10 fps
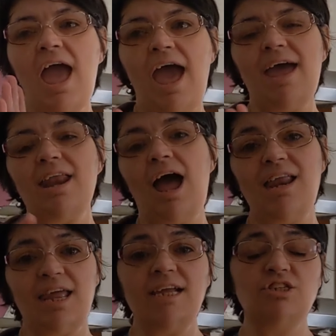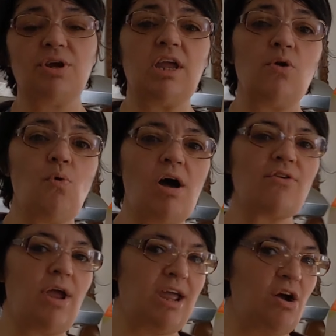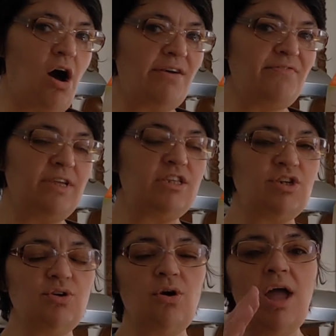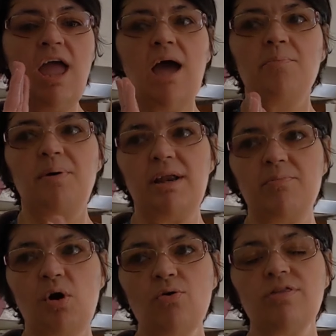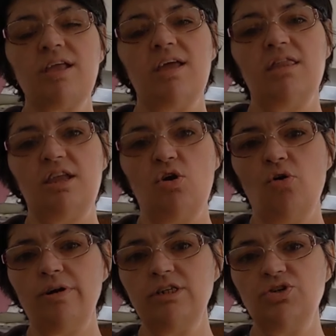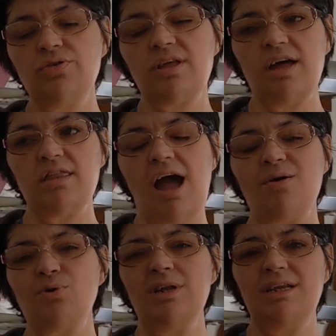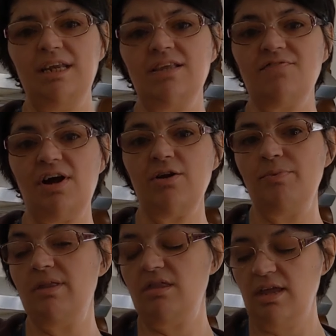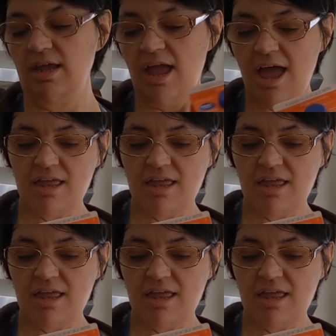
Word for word: And I like drinking water and coffee too, but most it's the orange juice because I really need the vitamin C.